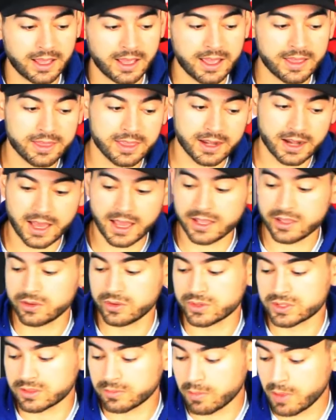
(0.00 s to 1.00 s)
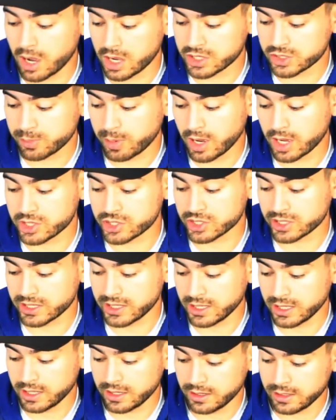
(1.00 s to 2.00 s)
and then I used Modge Podge
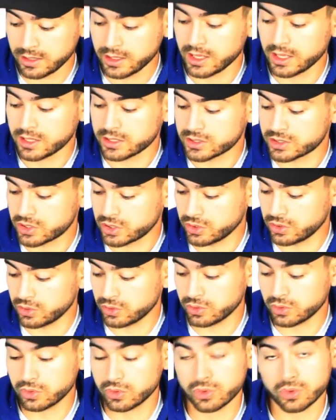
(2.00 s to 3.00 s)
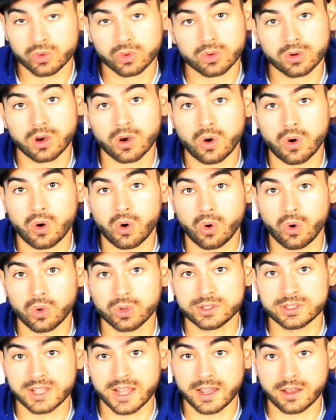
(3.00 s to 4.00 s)
again to
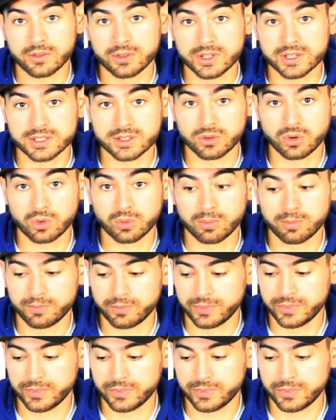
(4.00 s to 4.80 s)
hold down these the